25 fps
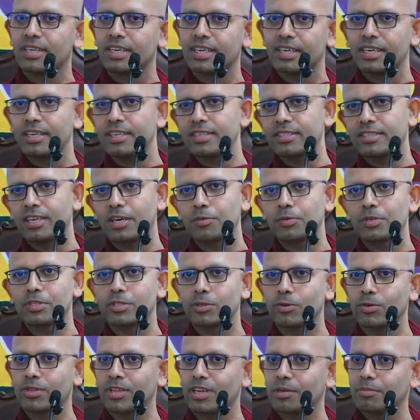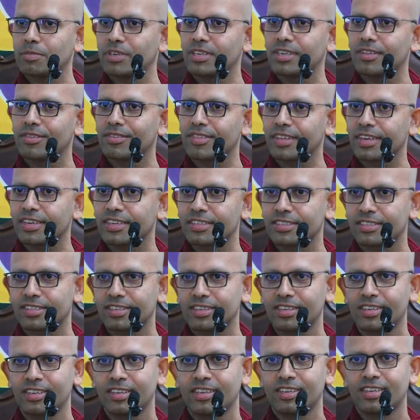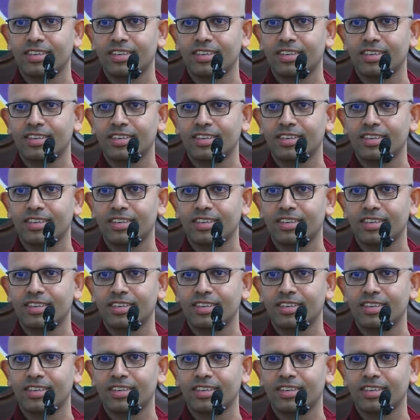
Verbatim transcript: here's how a Sotapanna thinks